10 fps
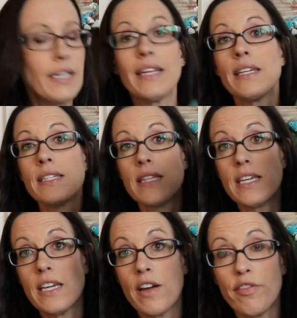is
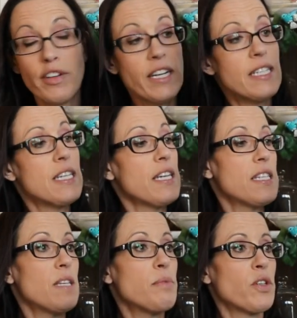the free tea
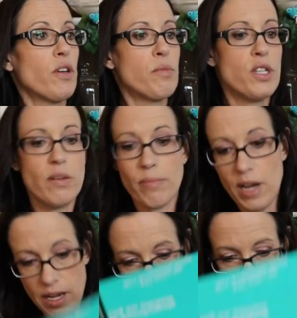subscription
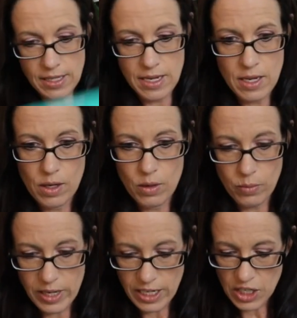box,
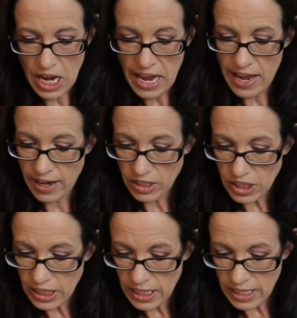which I
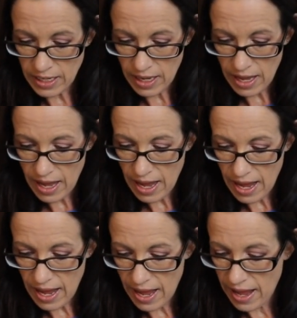actually
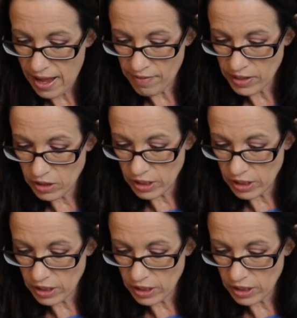haven't